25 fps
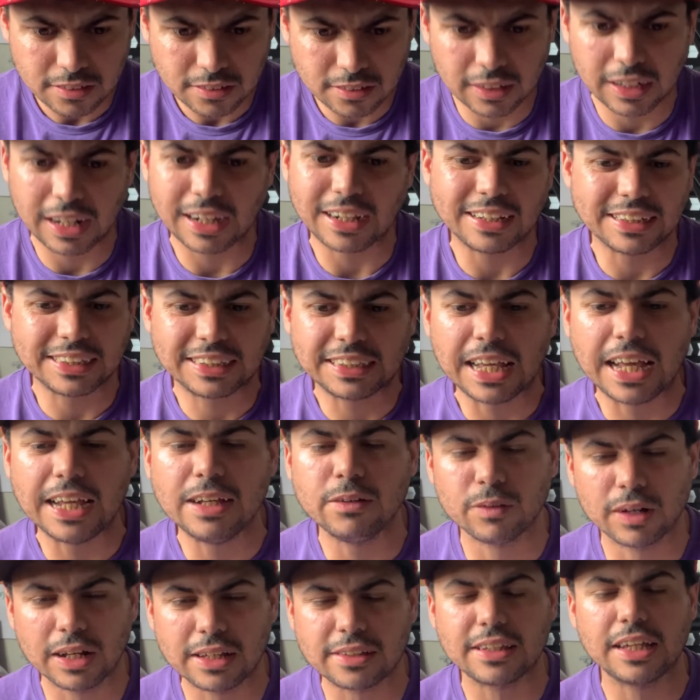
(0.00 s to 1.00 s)
So like I say,
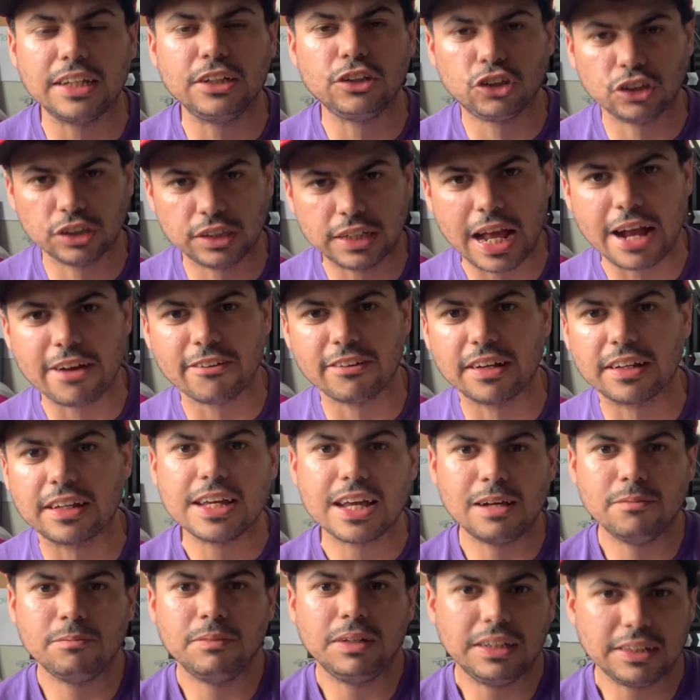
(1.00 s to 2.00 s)
when I say generic,
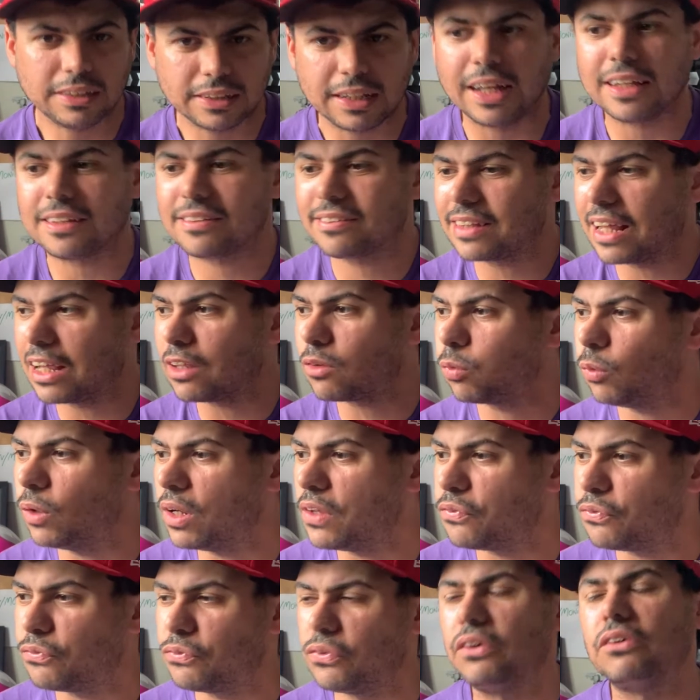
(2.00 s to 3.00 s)
I mean, that's what
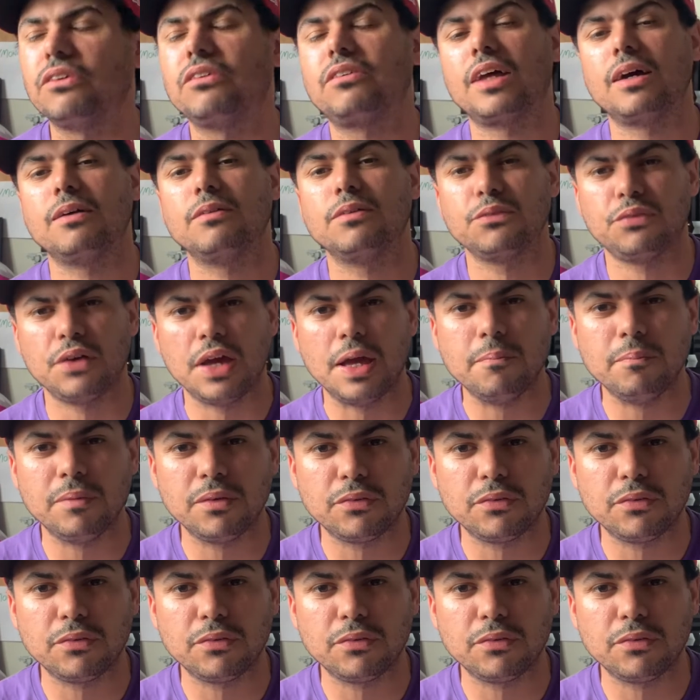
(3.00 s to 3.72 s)
it feels like with him.